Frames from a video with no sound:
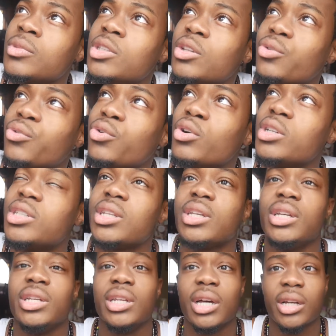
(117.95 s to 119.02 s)
The first thing
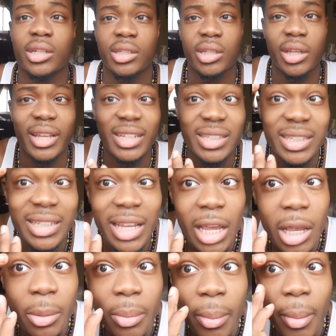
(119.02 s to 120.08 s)
he does is
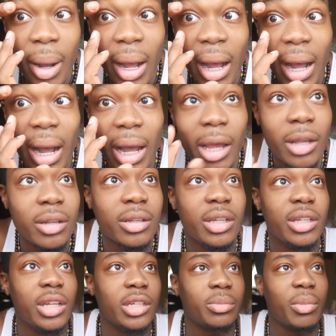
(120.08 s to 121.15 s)
tape my eye. He
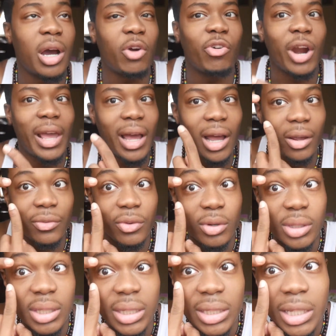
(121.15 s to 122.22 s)
does my right eye
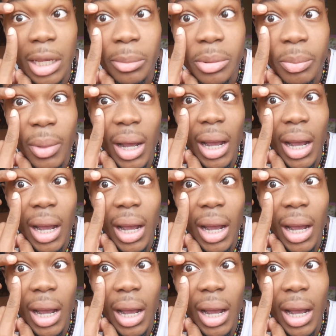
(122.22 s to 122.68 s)
first. He tapes my